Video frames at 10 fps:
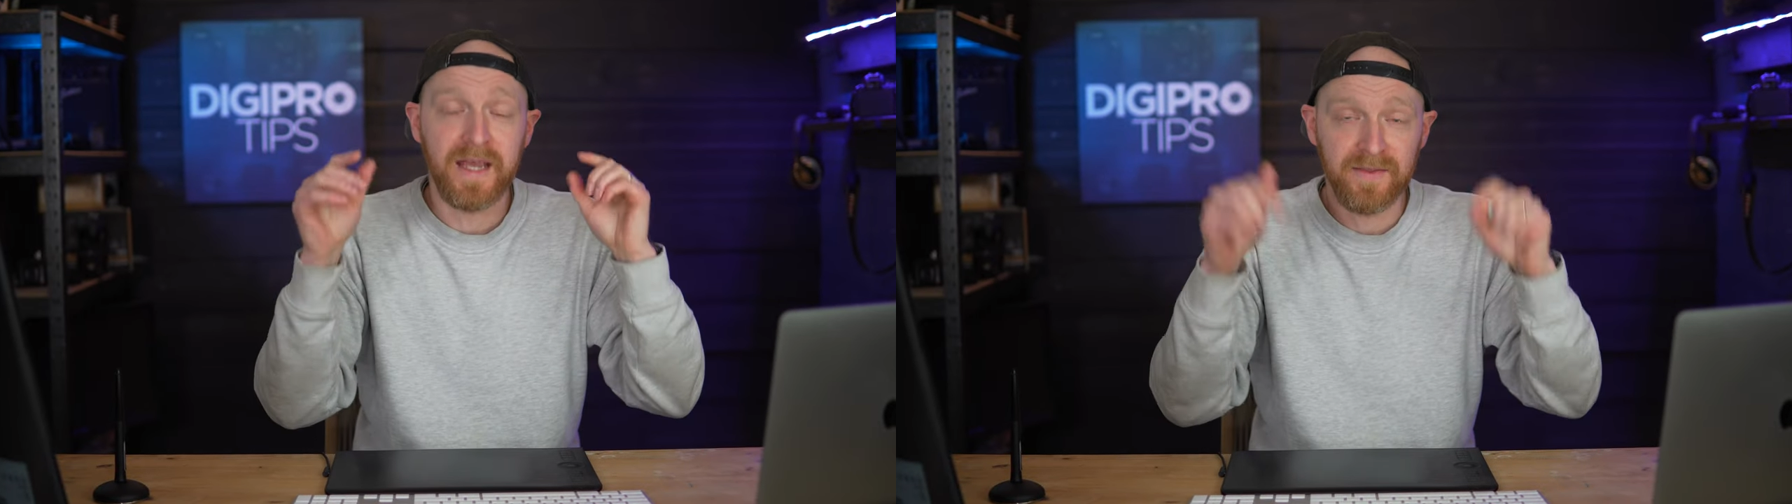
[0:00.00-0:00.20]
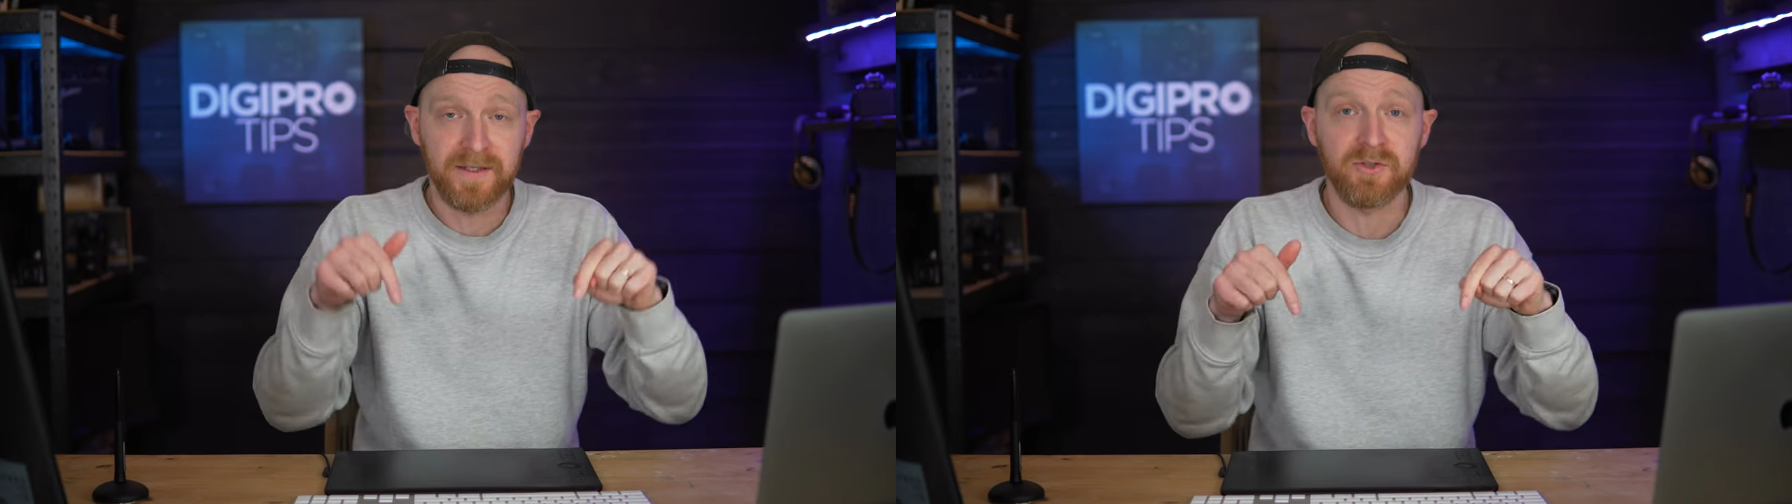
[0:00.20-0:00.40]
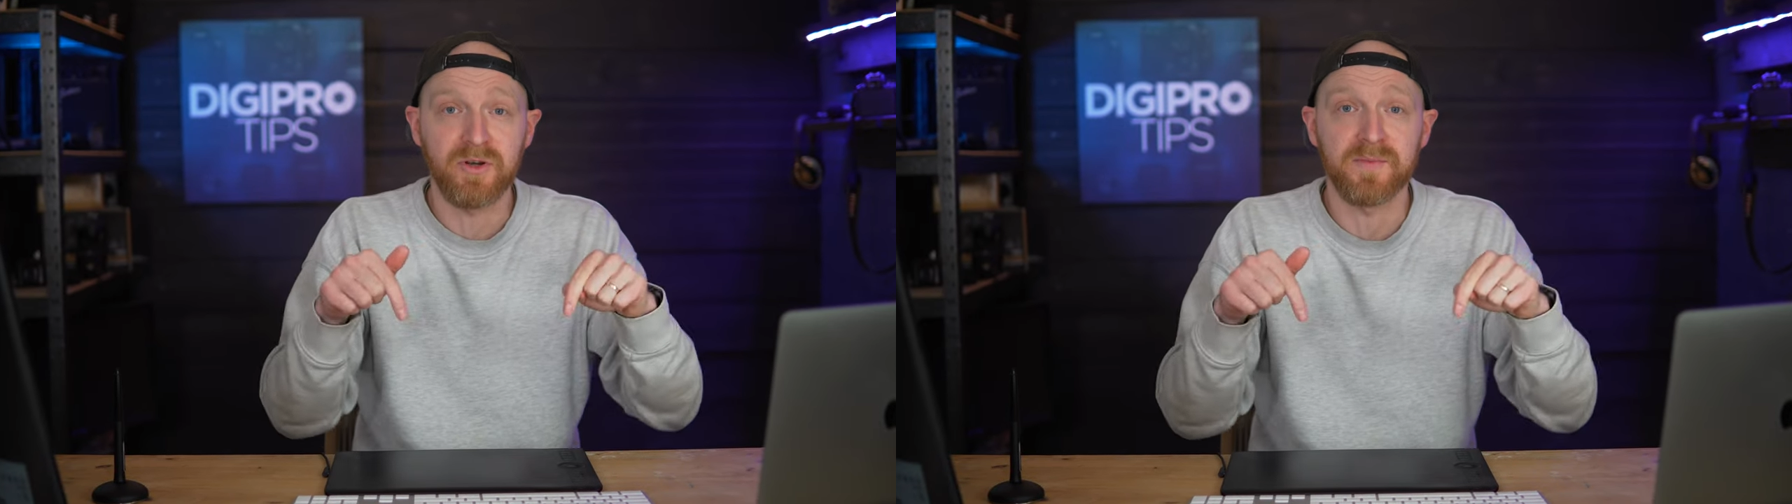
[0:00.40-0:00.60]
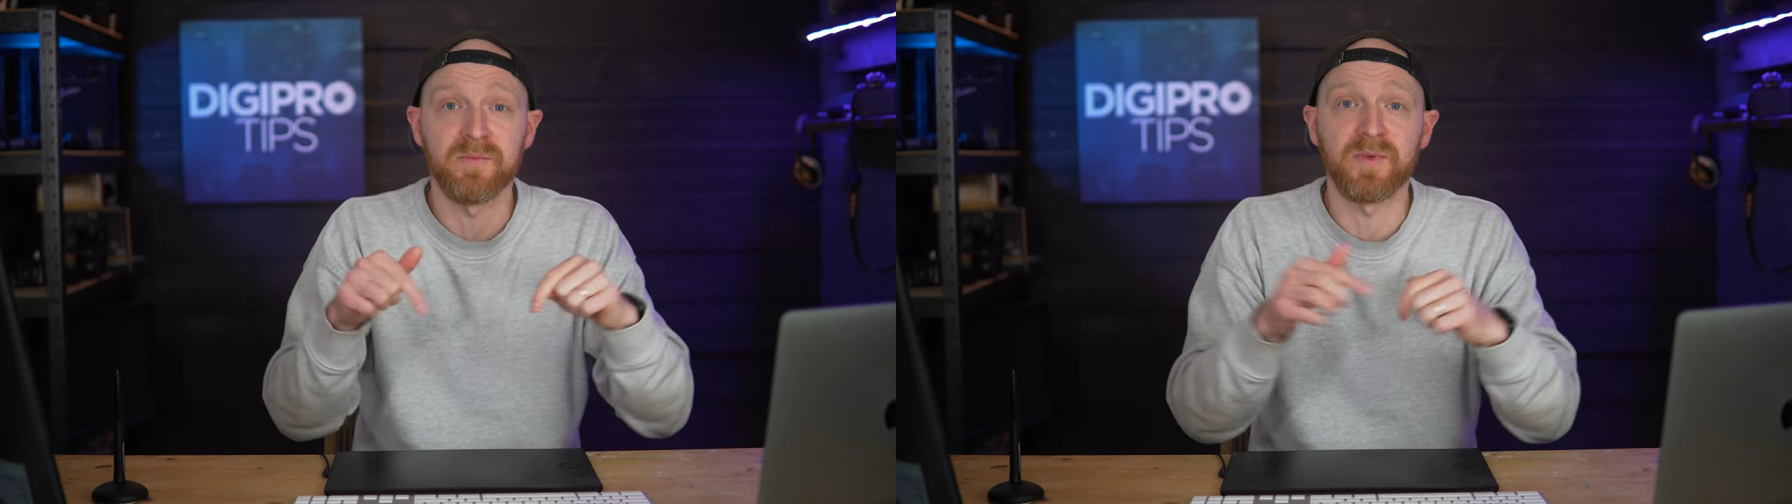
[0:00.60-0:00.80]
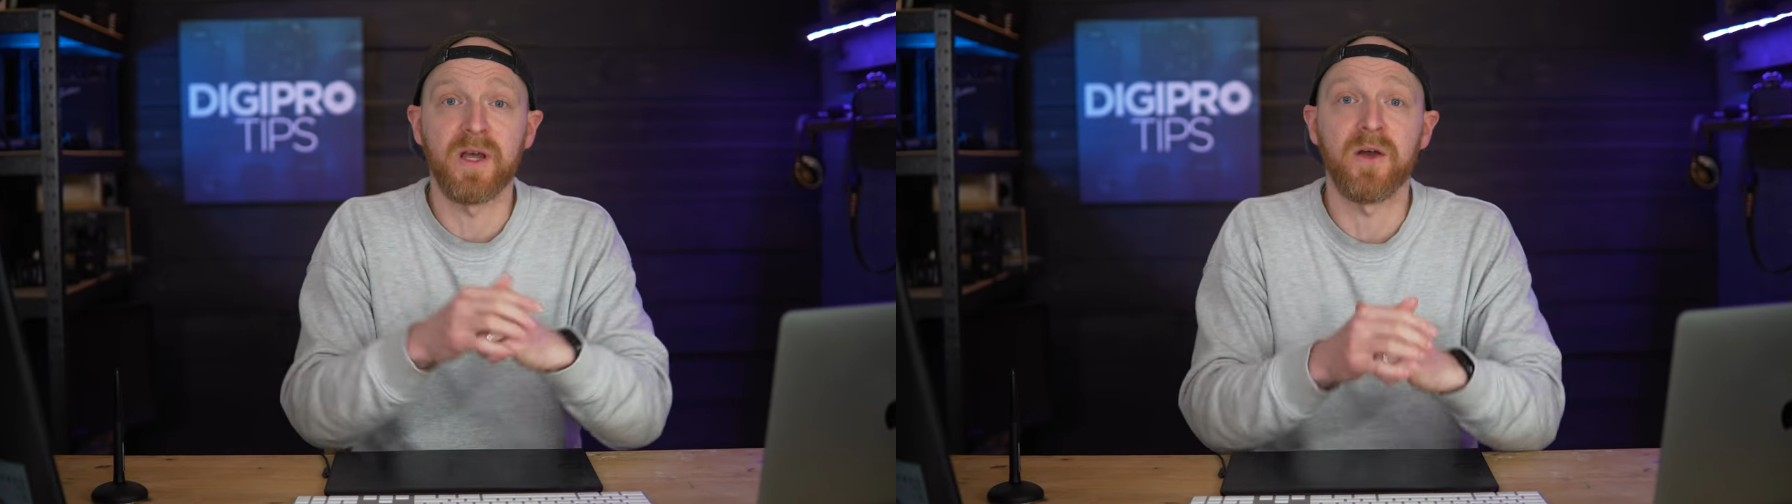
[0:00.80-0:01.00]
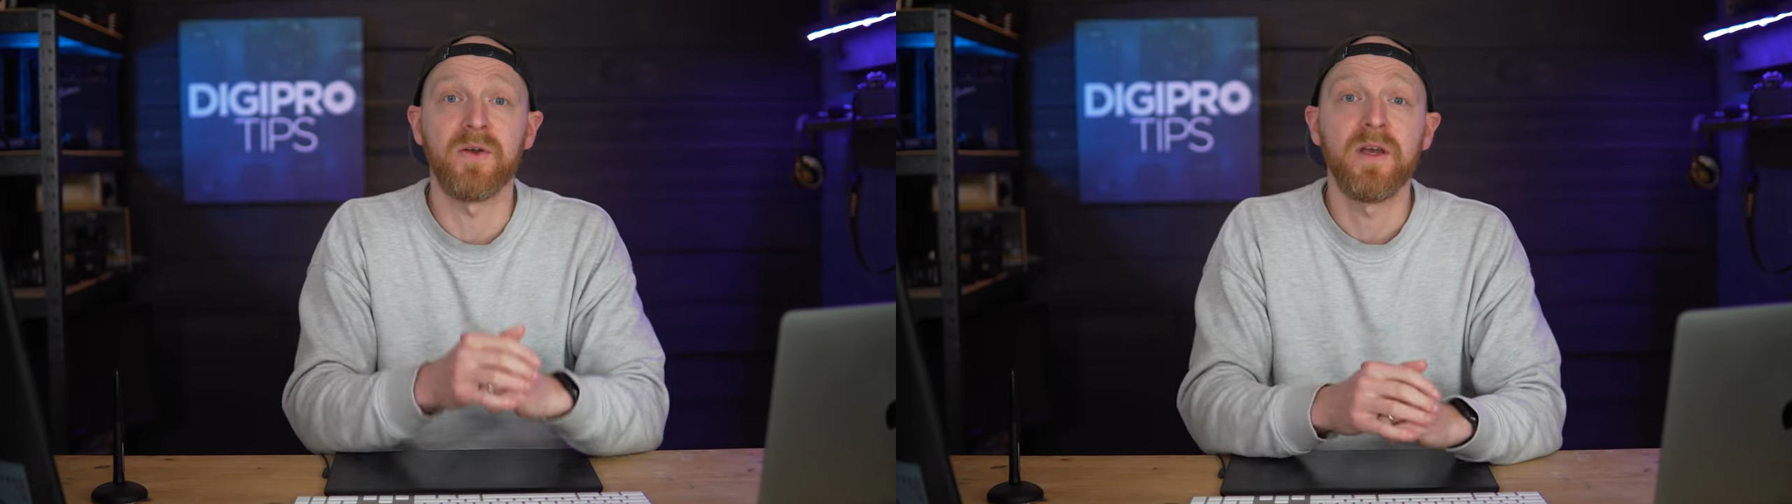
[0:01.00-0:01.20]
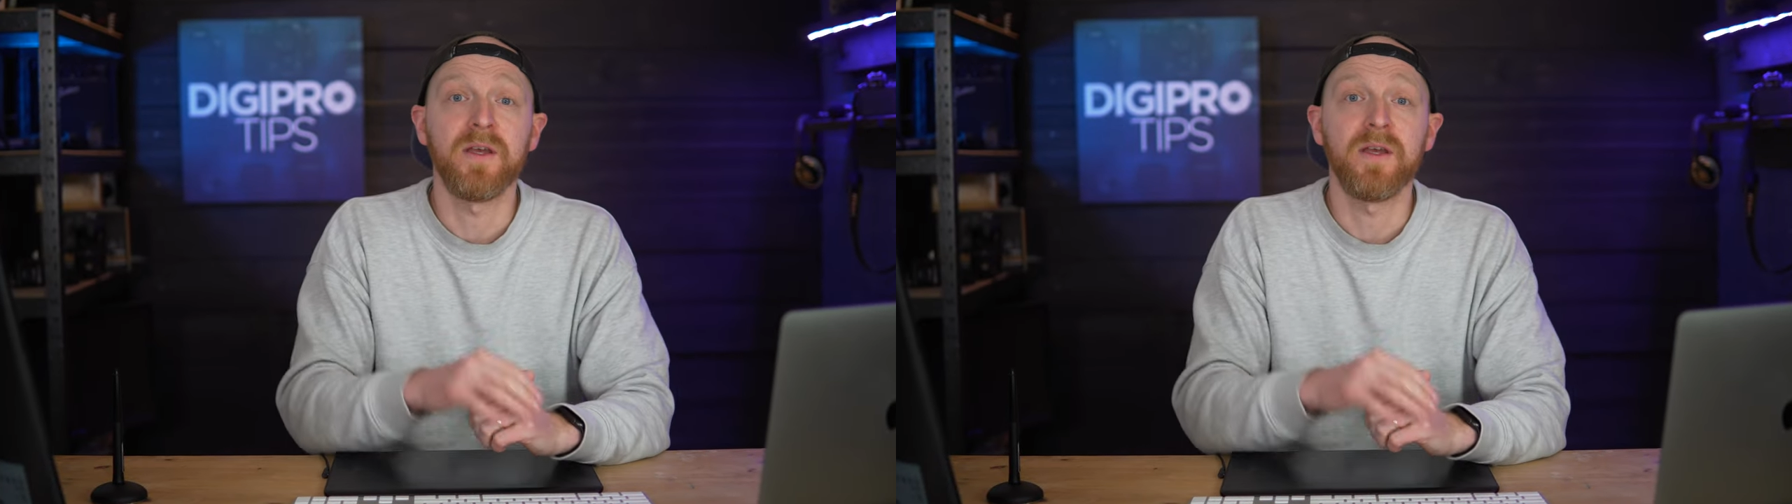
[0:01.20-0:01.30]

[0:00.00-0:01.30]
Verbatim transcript: in the description below,